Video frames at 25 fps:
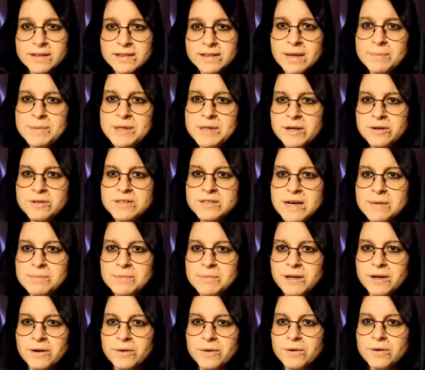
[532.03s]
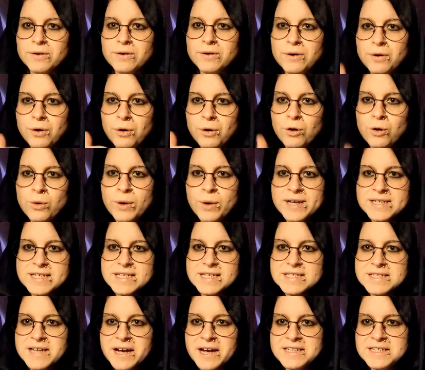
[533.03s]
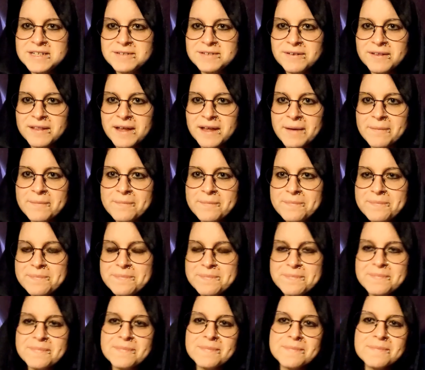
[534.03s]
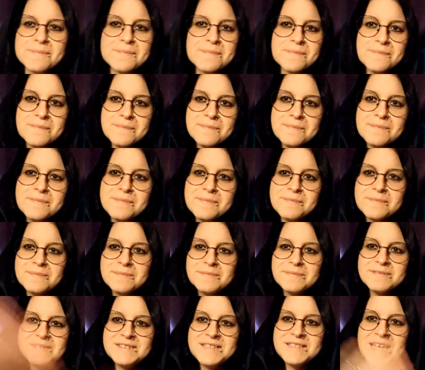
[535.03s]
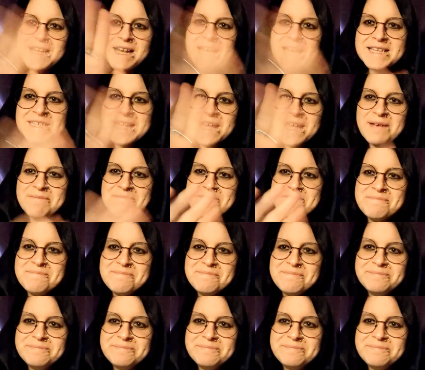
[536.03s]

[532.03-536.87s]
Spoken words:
let me know down below. Always excited for that. See you next time!